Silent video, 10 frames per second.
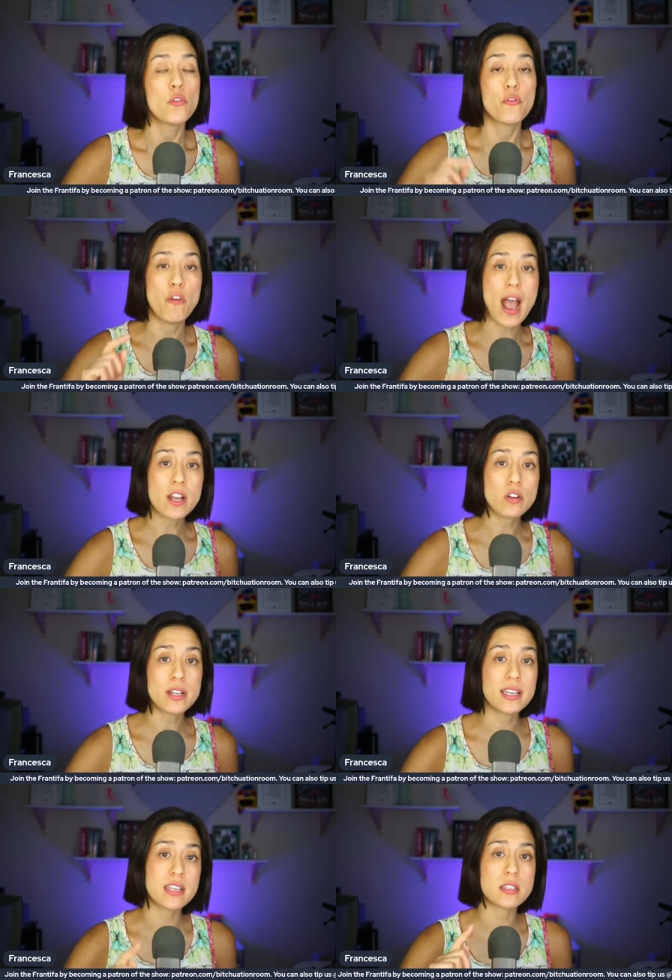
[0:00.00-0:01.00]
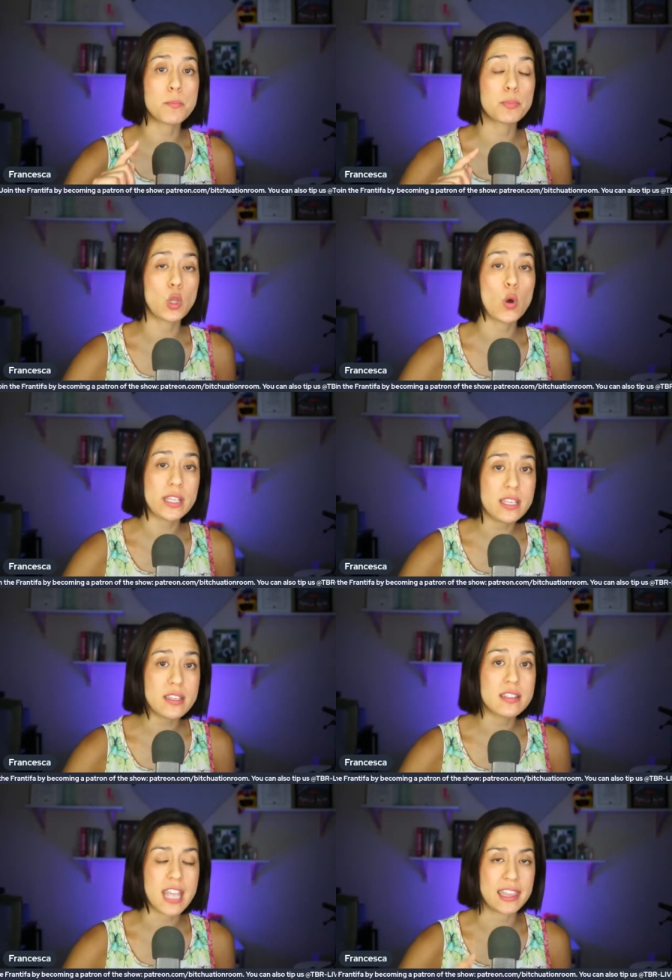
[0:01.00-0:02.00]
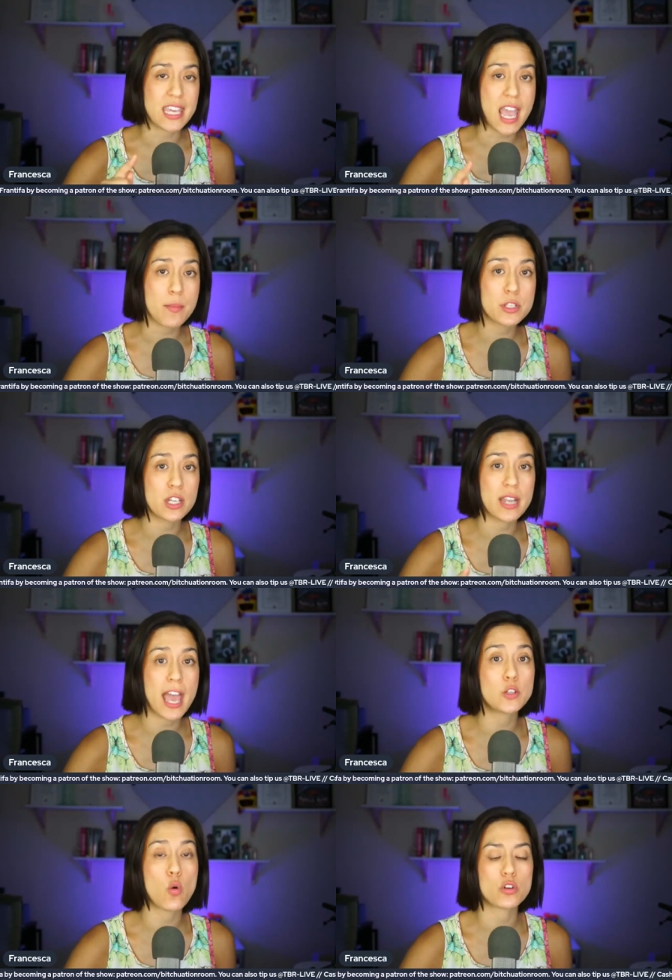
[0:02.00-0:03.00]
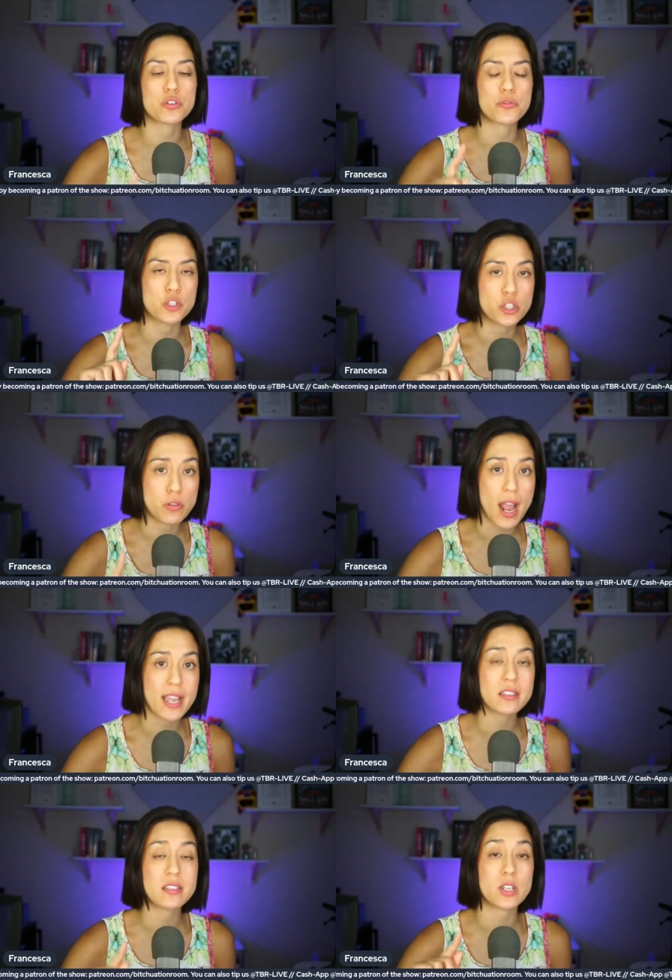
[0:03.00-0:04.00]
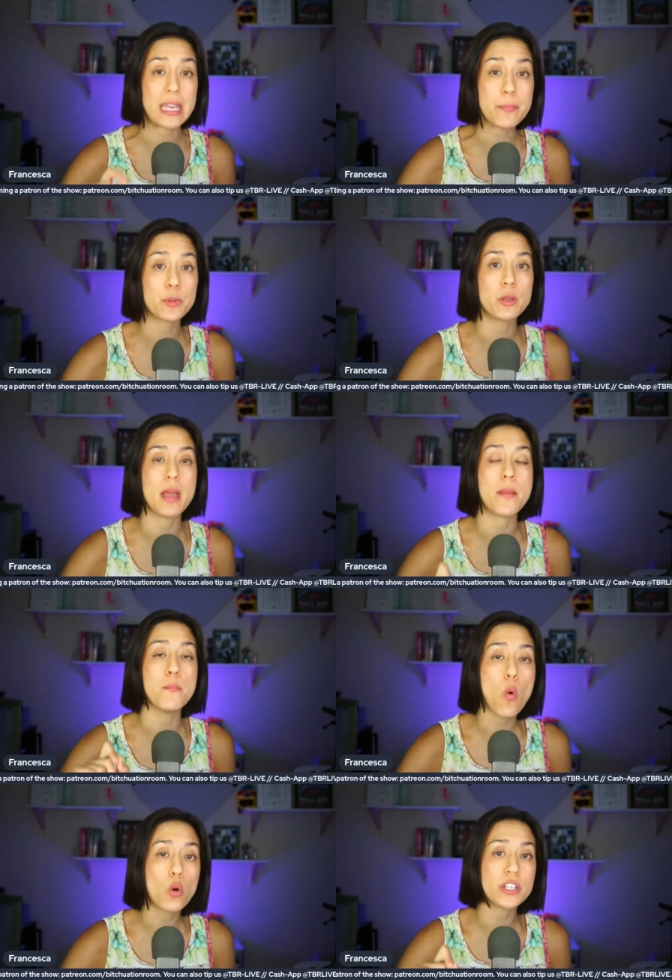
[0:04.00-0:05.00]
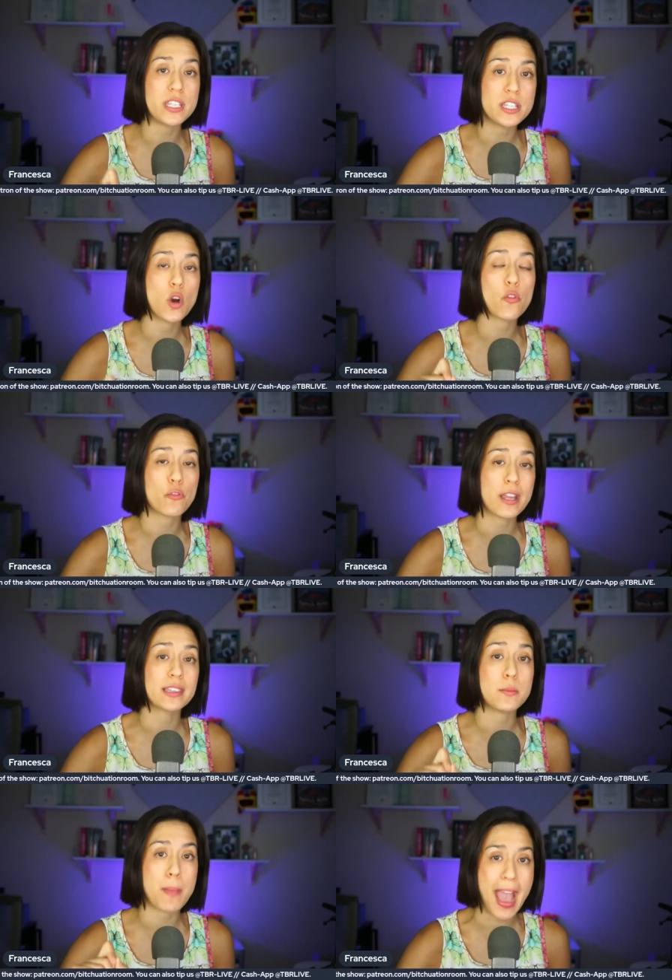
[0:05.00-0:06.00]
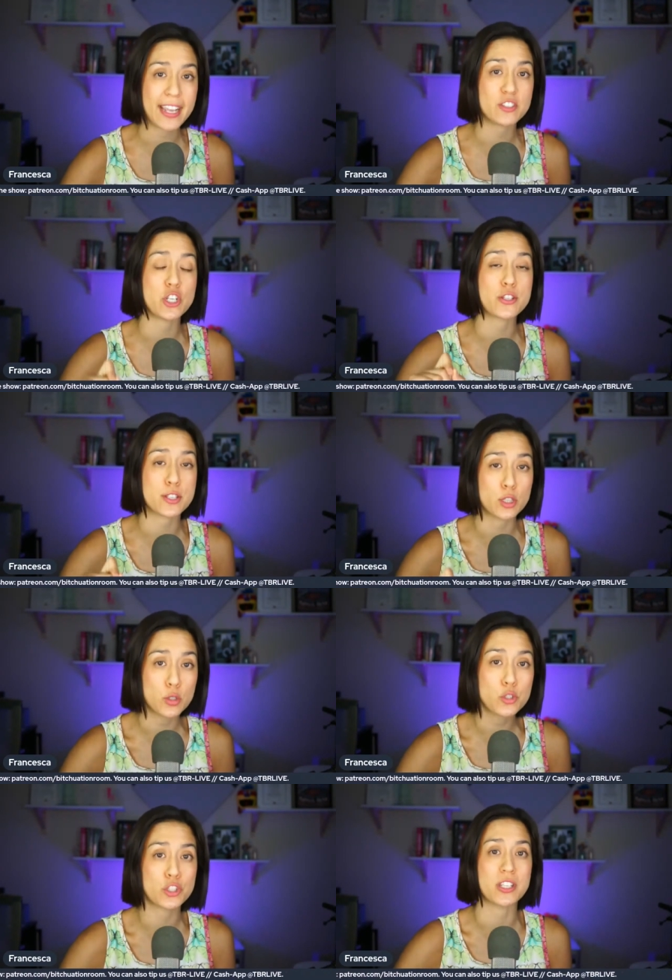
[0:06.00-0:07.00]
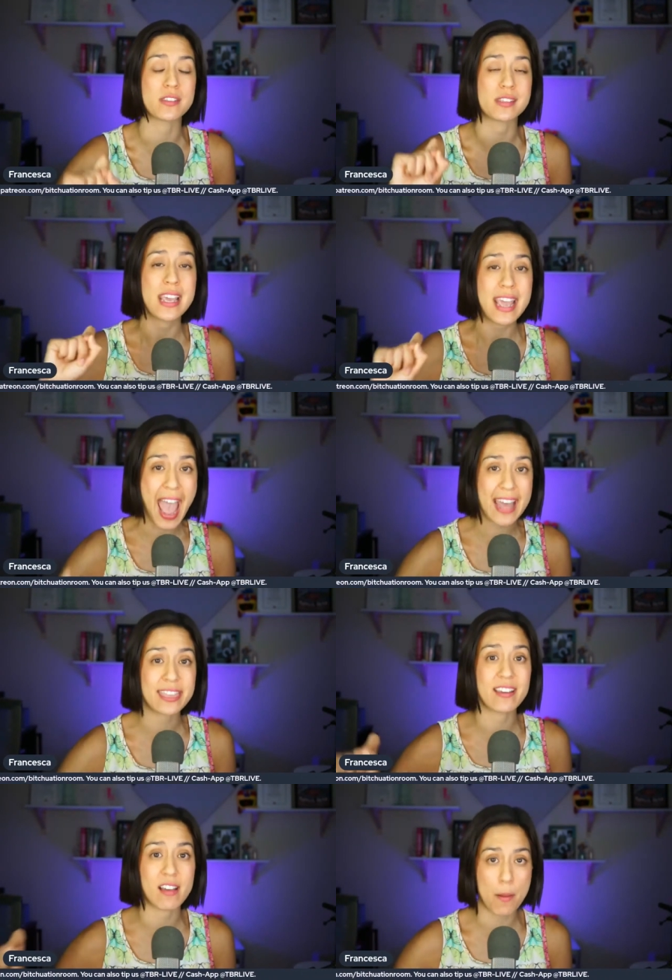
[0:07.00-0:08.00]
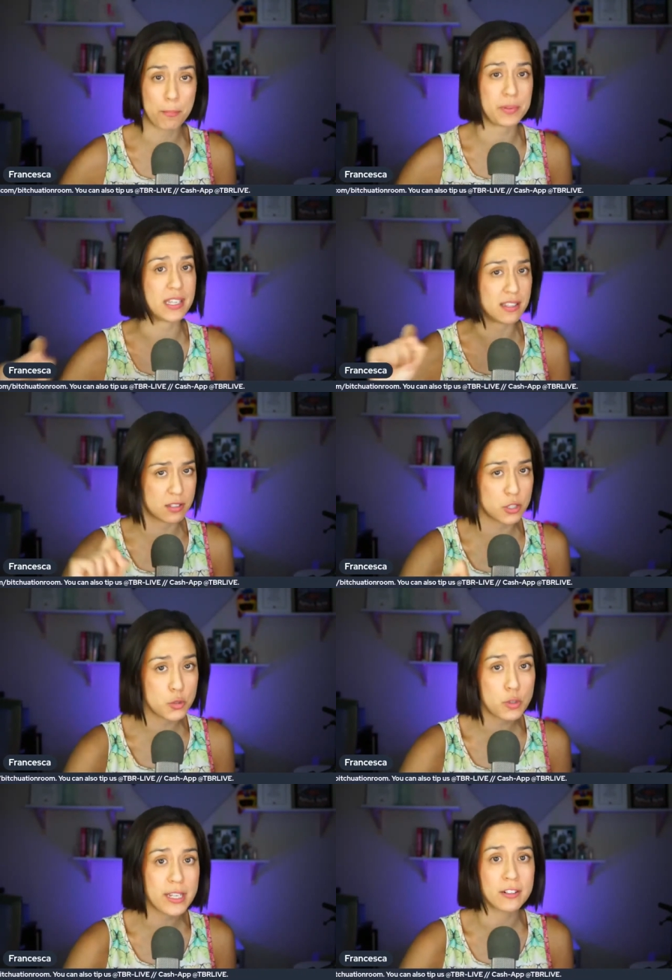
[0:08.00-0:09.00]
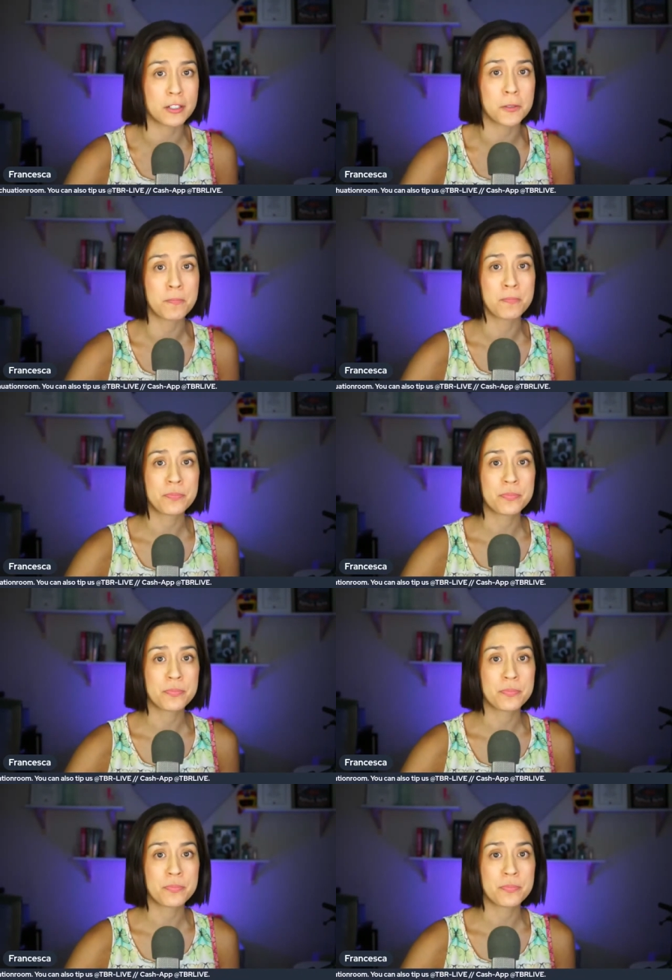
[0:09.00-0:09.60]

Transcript: firing his employees at the amazon headquarters for trying to implement more eco-friendly packaging solutions at the company this is real